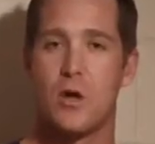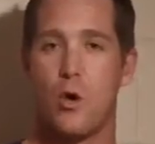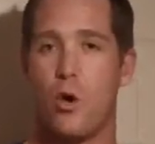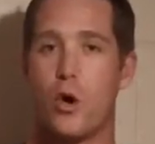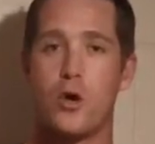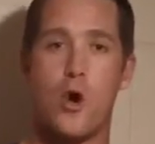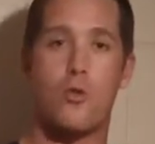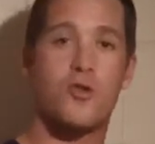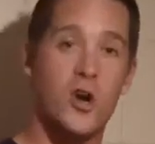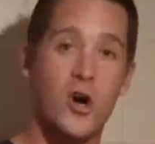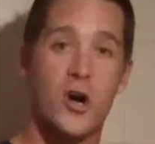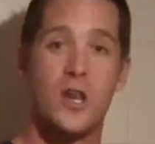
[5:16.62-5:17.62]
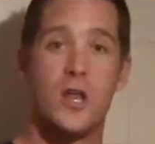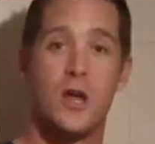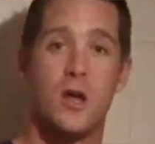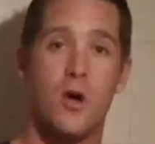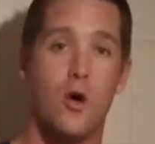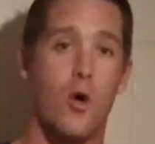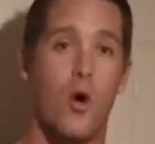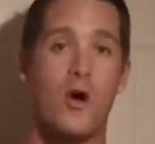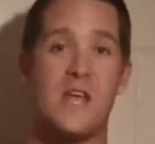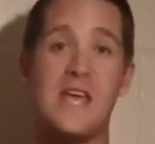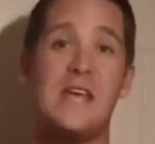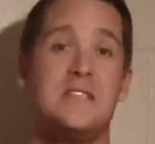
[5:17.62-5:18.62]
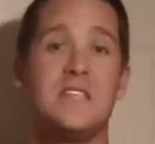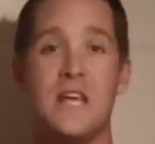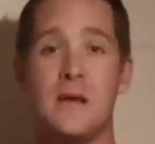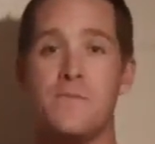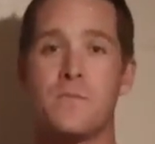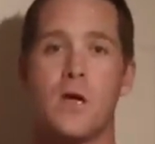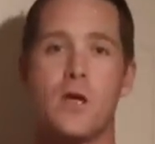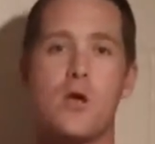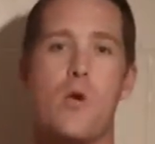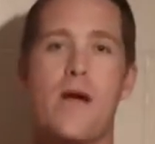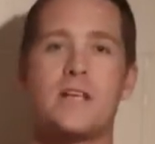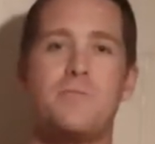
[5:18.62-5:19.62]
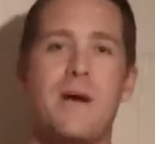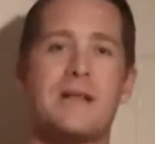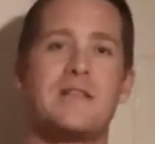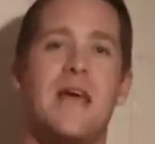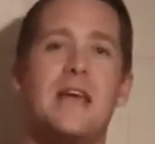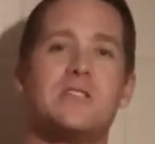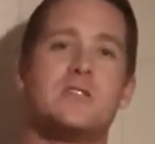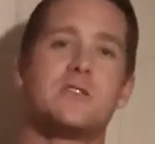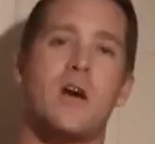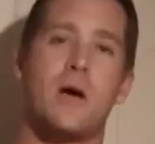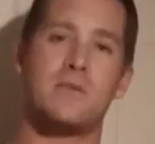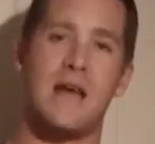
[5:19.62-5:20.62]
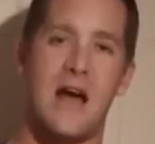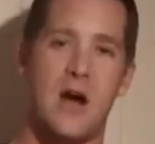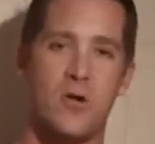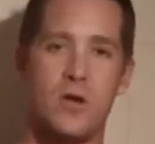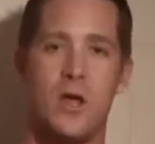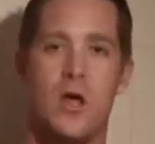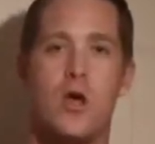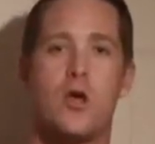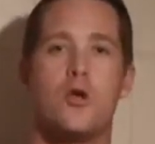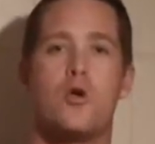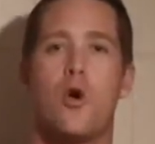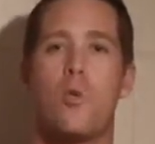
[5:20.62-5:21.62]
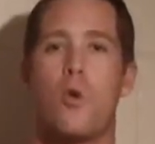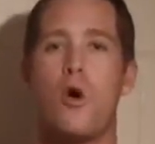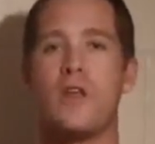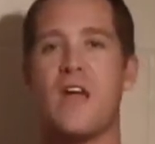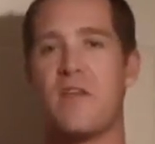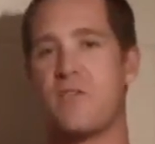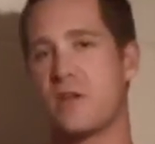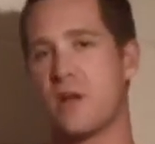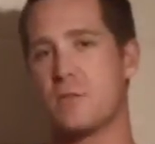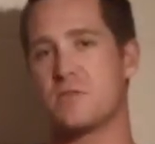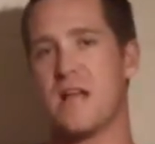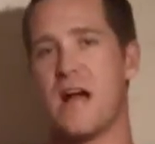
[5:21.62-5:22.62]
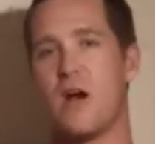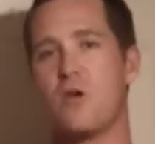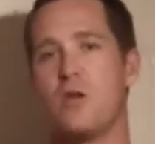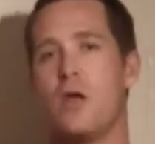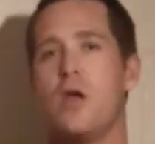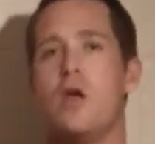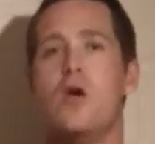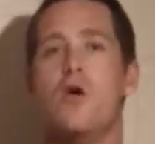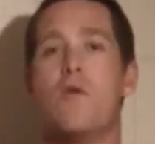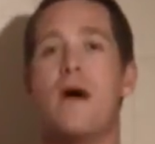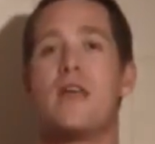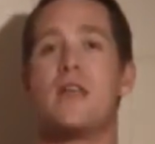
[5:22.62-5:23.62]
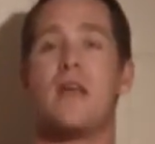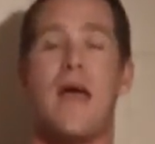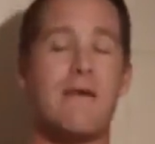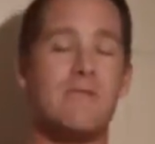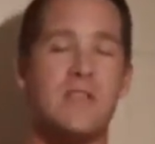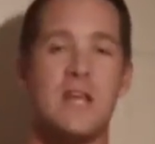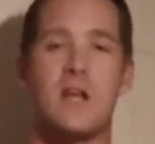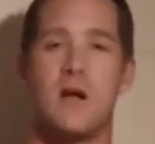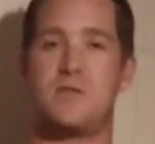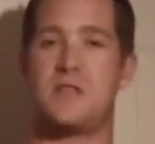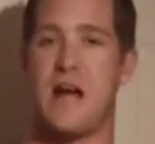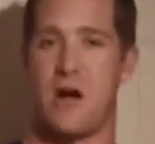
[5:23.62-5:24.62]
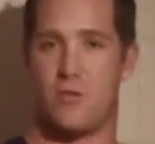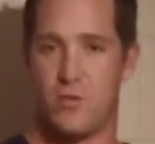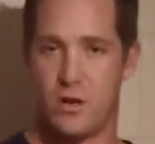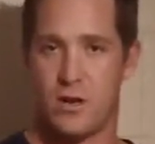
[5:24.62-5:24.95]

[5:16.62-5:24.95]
or no good or easy, your expectations come down, your work ethic comes down, right? Everything comes down.